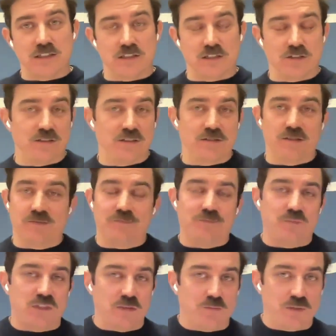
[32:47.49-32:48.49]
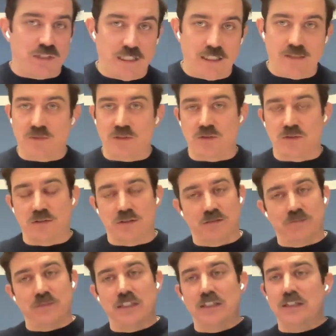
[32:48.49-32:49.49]
considering the CPMs or
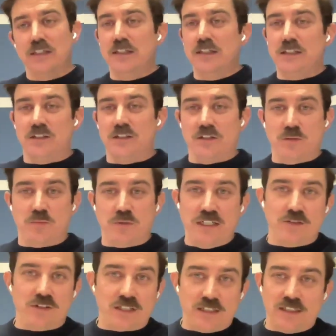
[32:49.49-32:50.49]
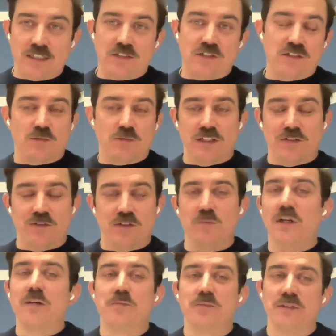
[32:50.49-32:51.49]
the brand recognition,
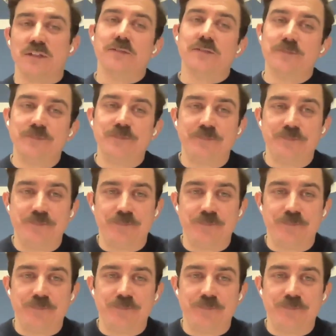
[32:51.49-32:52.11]
whatever it might be?